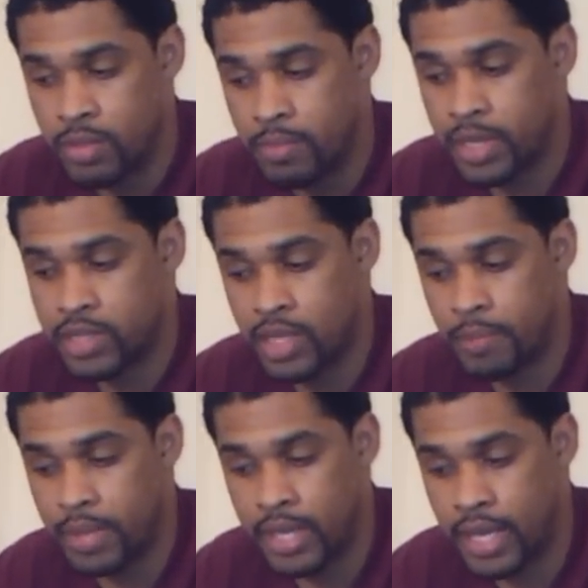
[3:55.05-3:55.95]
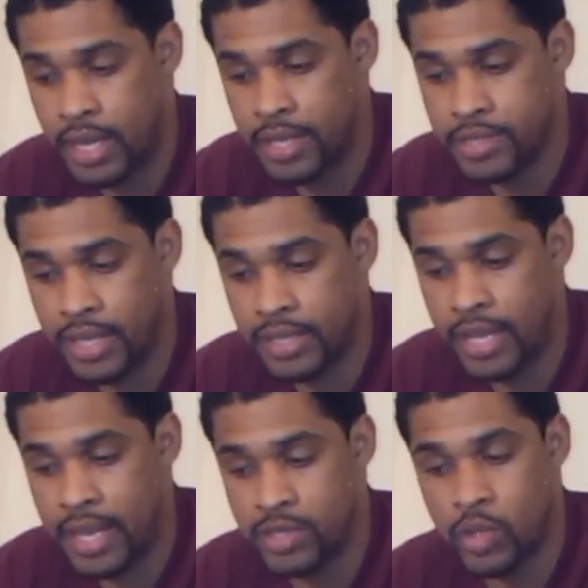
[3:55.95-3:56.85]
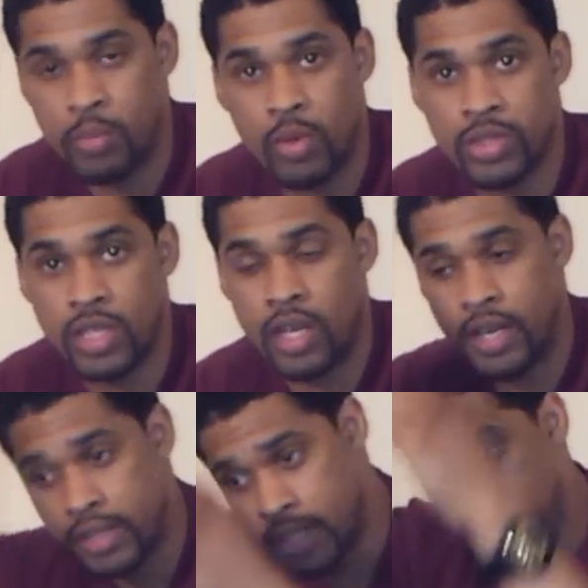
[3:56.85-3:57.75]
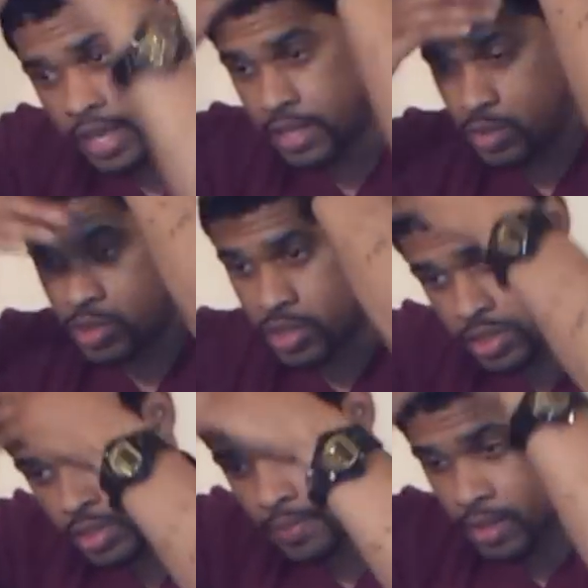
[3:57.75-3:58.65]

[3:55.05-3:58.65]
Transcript: Mix it up in your hands like that. It's almost gone, and then you just